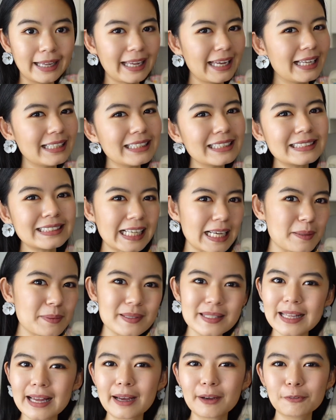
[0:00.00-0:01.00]
And the same
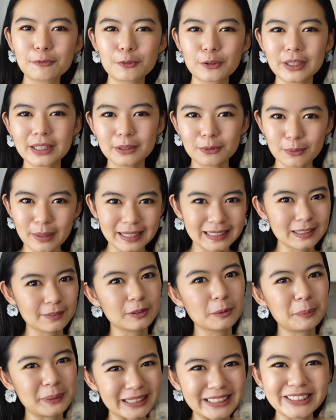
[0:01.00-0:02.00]
step for the rest of
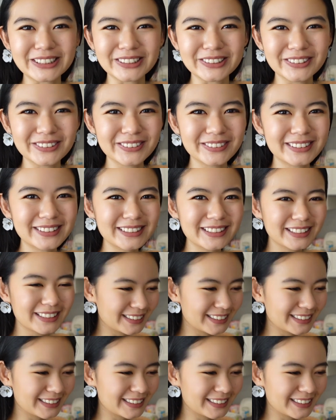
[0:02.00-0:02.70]
the pea shoots.